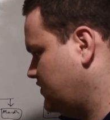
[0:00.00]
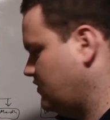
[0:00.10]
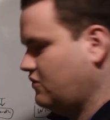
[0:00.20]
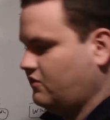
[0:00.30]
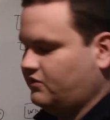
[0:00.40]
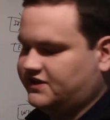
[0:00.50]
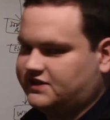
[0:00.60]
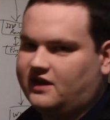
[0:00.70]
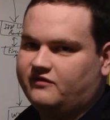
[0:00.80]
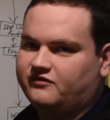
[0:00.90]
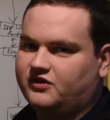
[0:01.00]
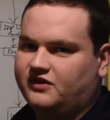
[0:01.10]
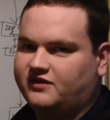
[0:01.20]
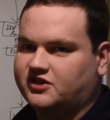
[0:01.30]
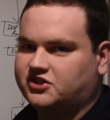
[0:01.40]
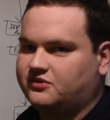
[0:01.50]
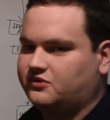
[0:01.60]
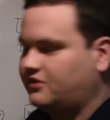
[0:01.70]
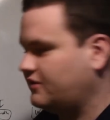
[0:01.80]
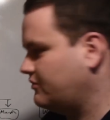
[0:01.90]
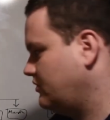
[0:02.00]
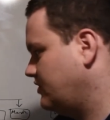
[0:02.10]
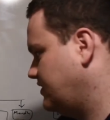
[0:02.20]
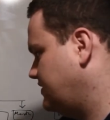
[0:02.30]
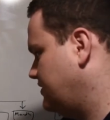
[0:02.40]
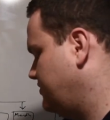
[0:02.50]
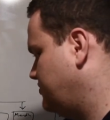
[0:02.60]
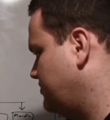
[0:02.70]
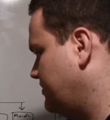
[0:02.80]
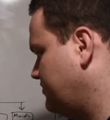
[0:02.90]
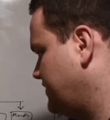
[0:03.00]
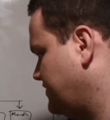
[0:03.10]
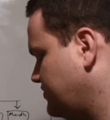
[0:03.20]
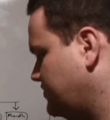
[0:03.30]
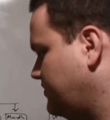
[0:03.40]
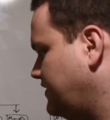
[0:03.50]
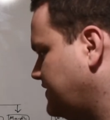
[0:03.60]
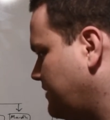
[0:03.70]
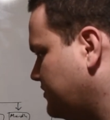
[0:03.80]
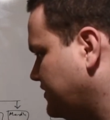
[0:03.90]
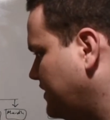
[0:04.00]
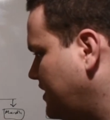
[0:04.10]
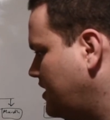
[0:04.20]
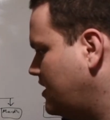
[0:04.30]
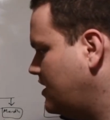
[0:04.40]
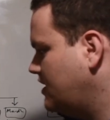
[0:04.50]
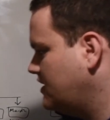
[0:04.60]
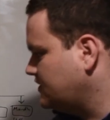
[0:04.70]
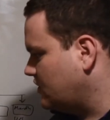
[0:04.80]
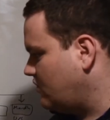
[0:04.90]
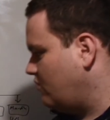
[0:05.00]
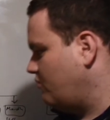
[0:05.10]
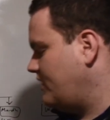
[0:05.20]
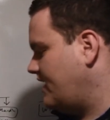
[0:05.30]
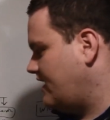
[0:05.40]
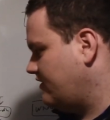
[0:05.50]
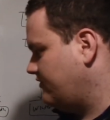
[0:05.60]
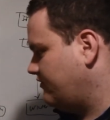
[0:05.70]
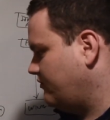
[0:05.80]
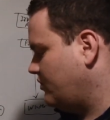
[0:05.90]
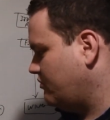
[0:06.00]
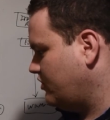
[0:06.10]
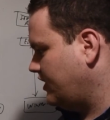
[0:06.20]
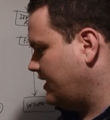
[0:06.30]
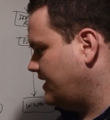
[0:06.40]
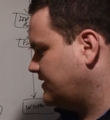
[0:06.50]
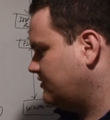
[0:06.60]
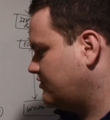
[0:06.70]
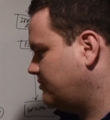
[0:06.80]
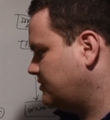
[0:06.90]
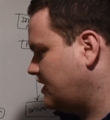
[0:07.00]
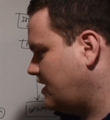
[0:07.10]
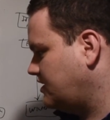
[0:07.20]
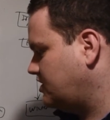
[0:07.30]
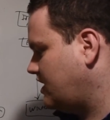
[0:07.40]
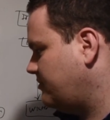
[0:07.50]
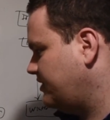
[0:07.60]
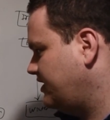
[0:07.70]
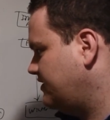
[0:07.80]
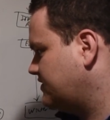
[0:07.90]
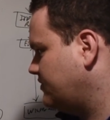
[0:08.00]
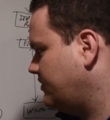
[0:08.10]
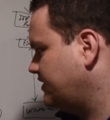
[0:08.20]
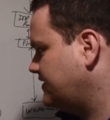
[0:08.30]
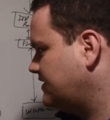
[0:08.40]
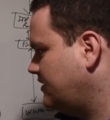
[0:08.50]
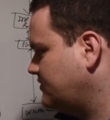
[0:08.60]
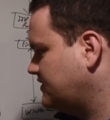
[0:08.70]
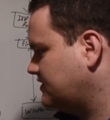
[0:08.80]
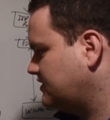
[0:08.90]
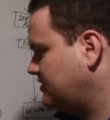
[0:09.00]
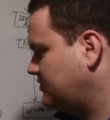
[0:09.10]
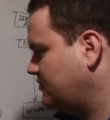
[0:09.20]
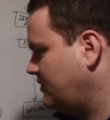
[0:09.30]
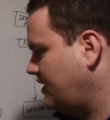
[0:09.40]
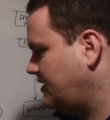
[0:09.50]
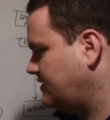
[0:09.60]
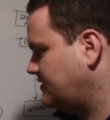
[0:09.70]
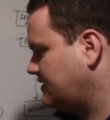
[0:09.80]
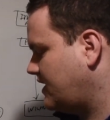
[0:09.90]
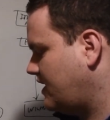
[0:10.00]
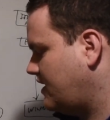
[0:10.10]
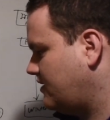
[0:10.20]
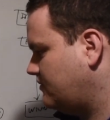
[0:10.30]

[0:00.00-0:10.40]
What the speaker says: So we still haven't fully fleshed out what we're going to continue doing, but this is just the way this happened. So we're running Let's Encrypt on Chappie. So what this allows us to do is